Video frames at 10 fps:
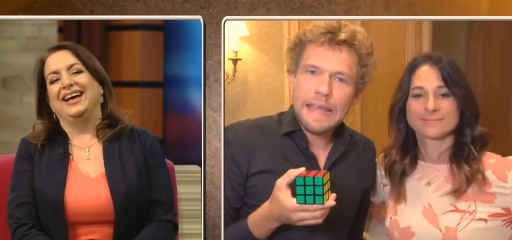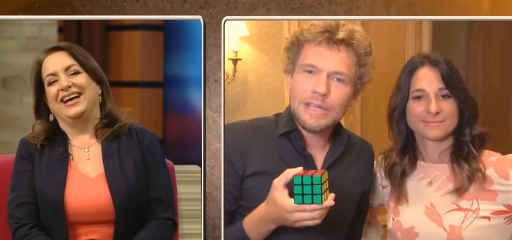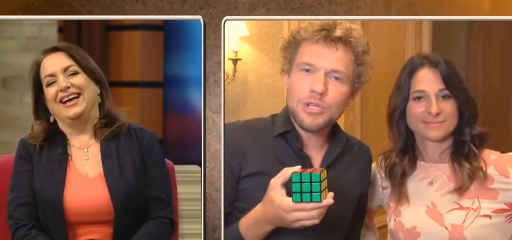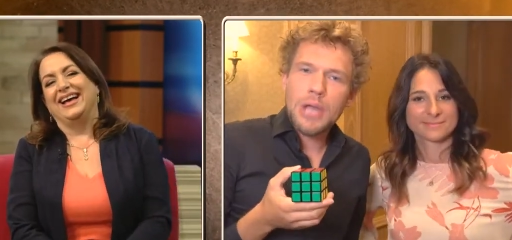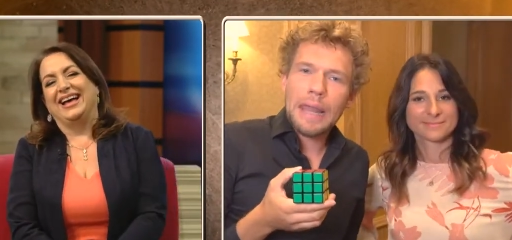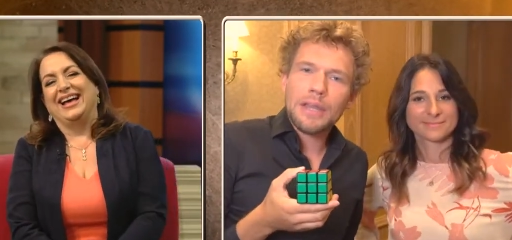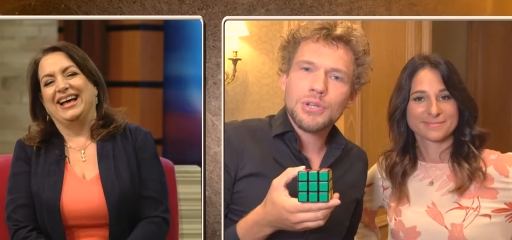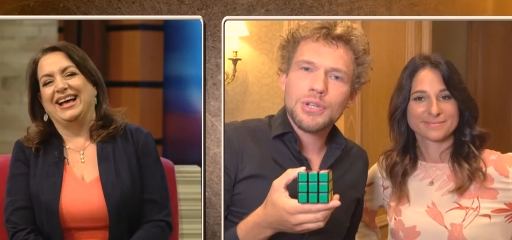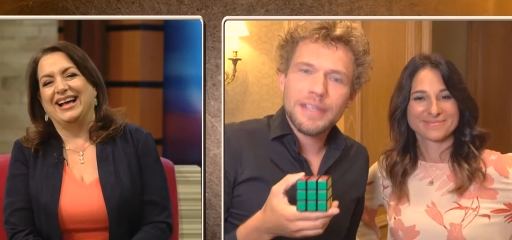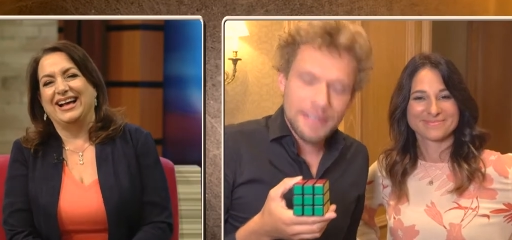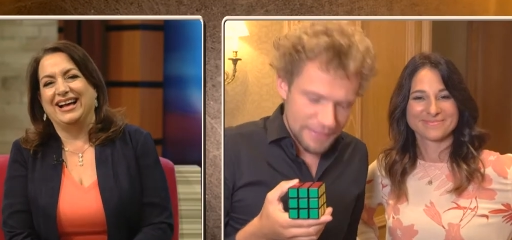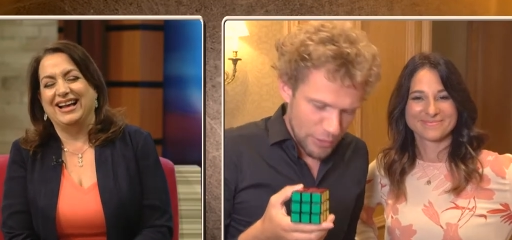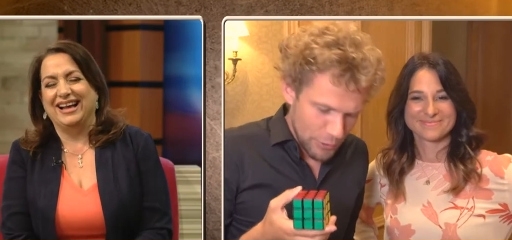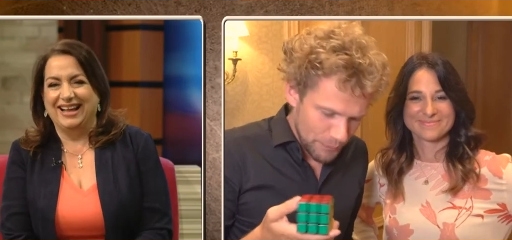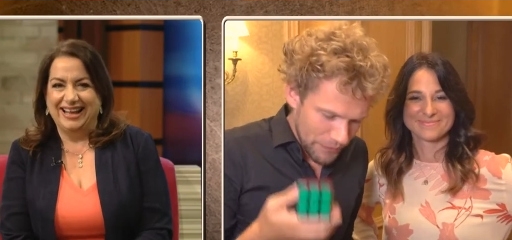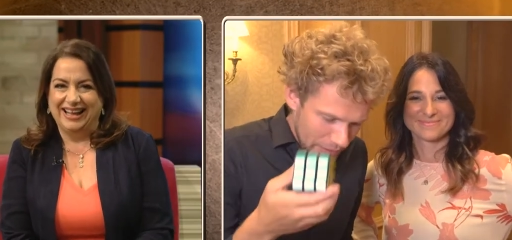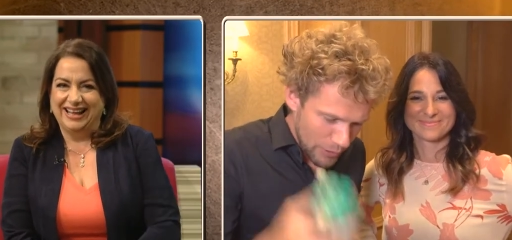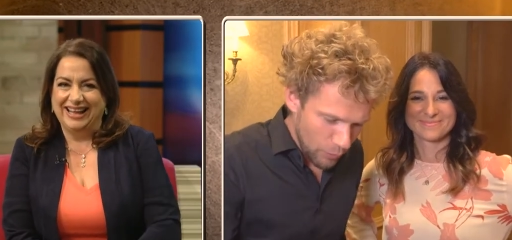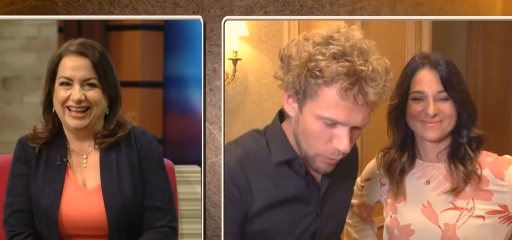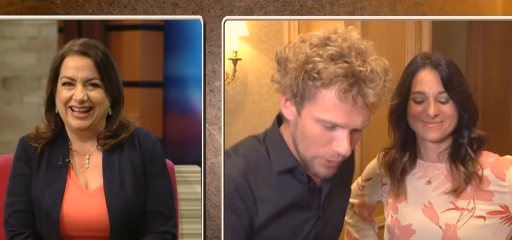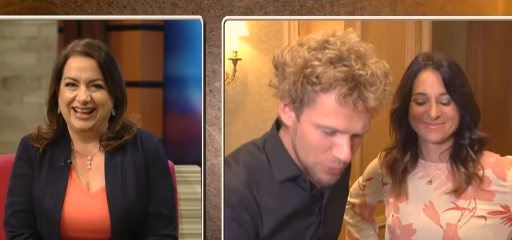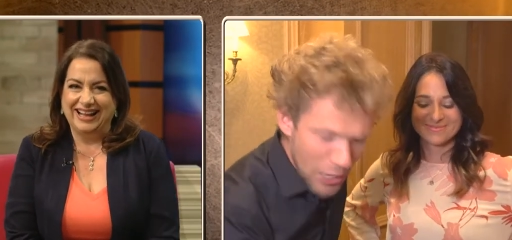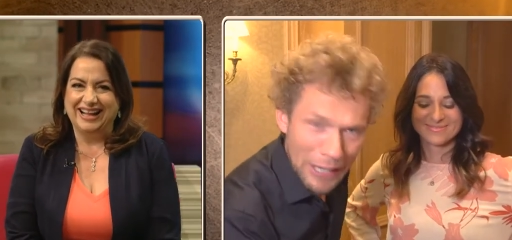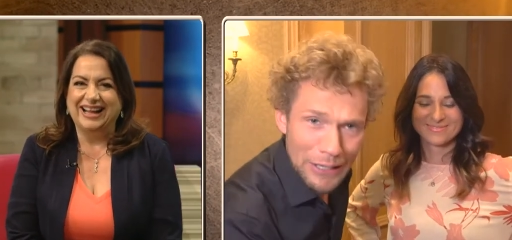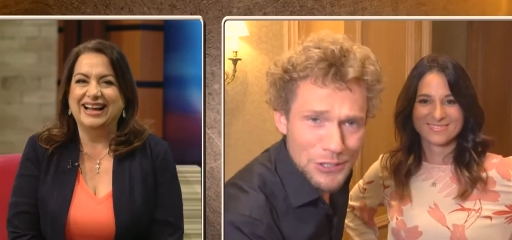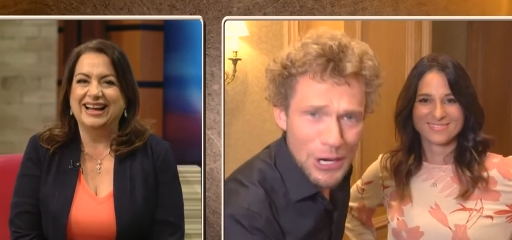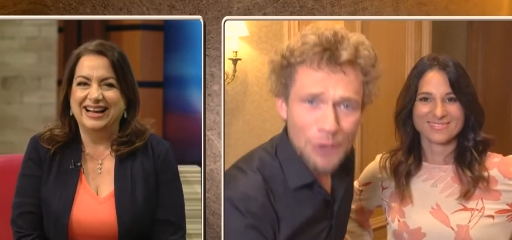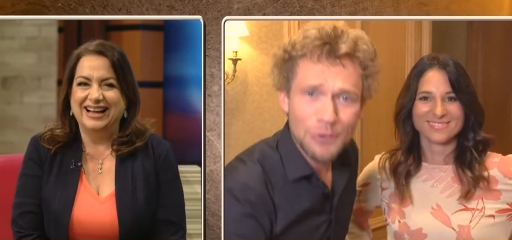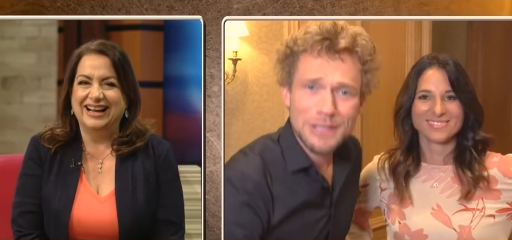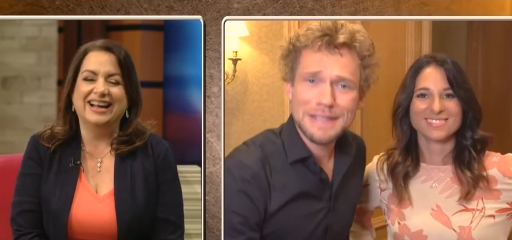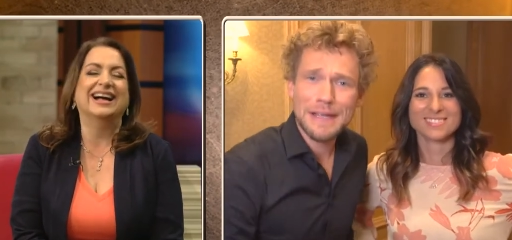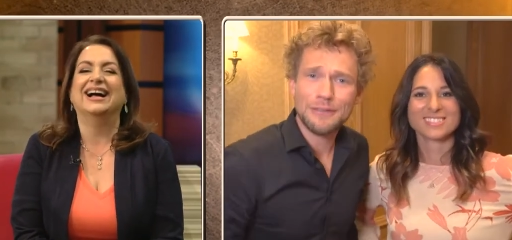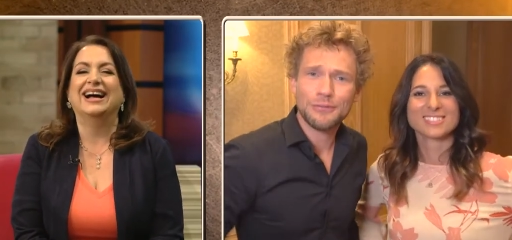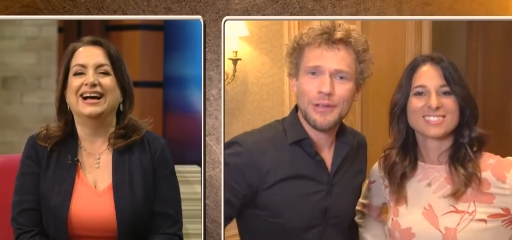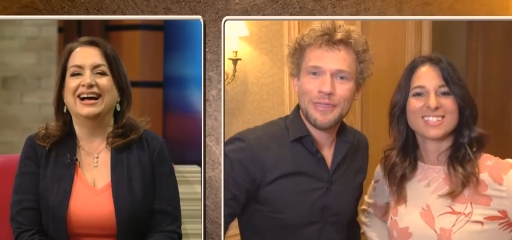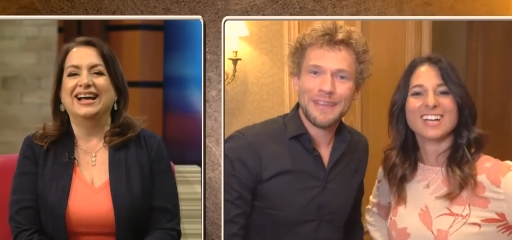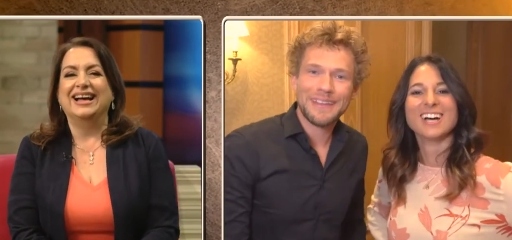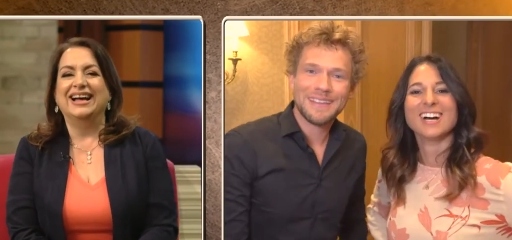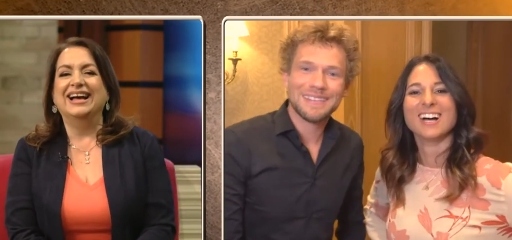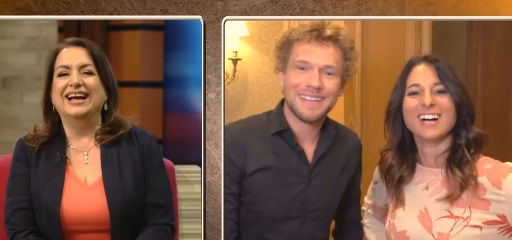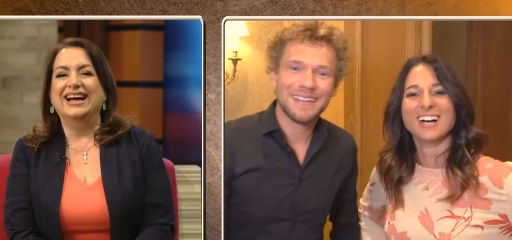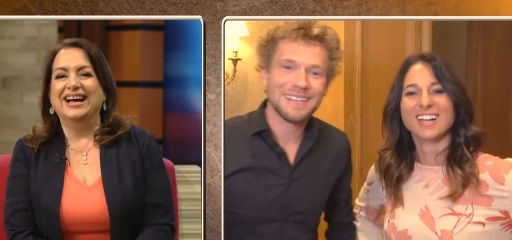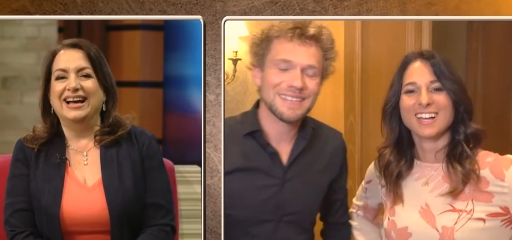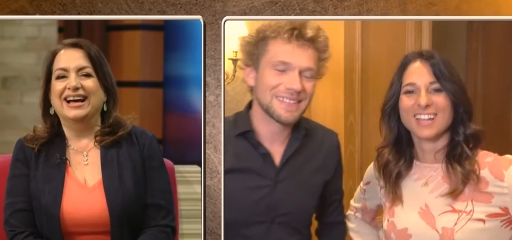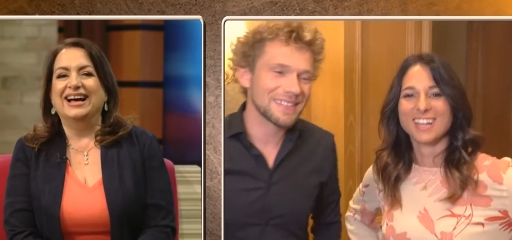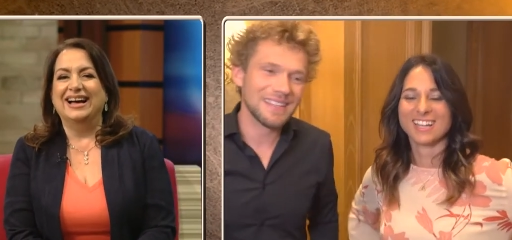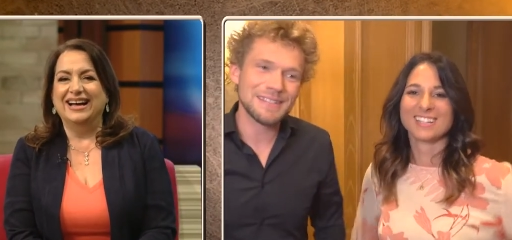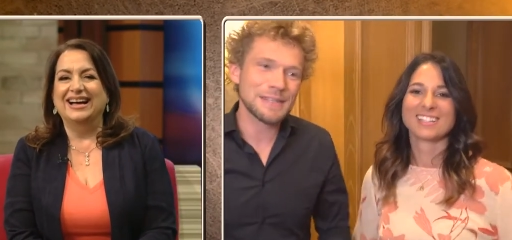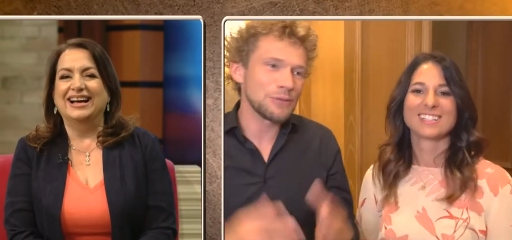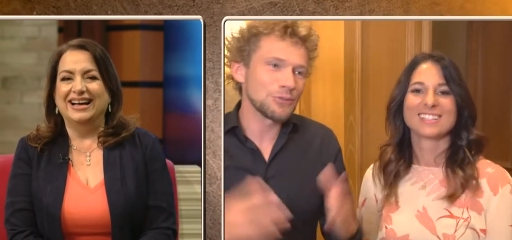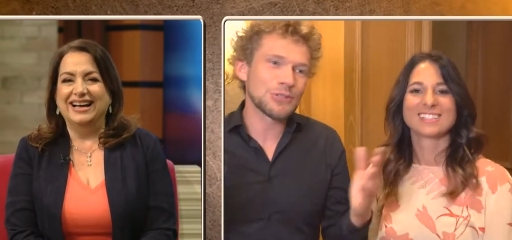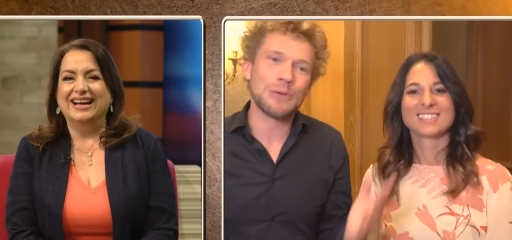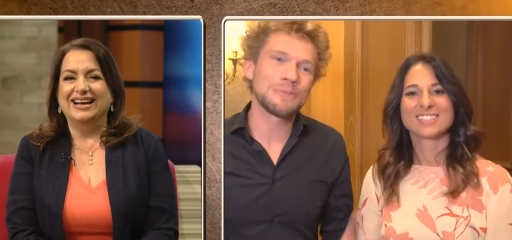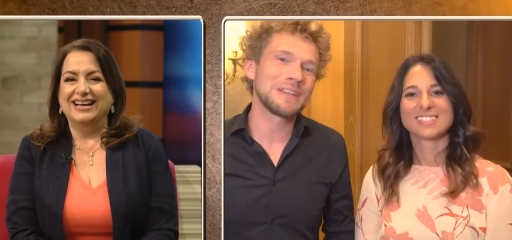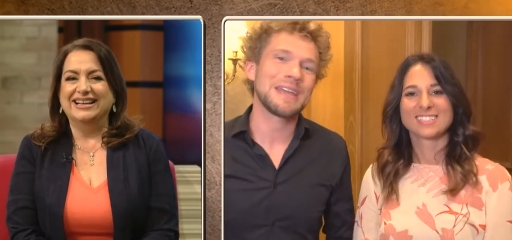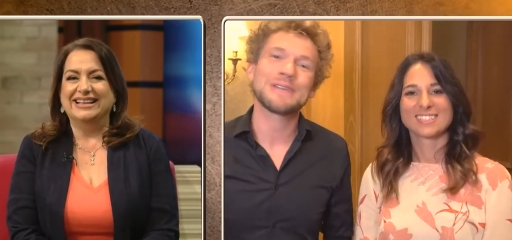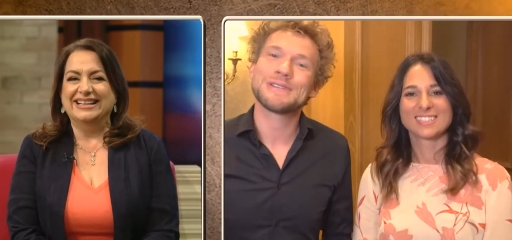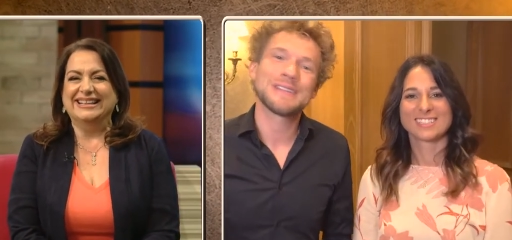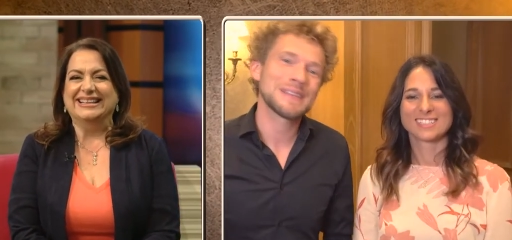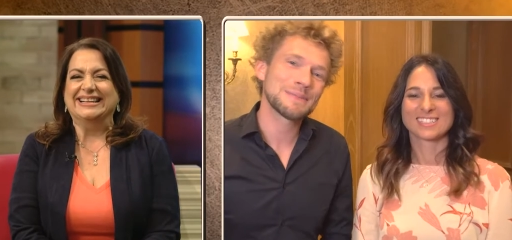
Speaker 1: like challenges, so we'll challenge ourselves with things, and it's it's a huge combination.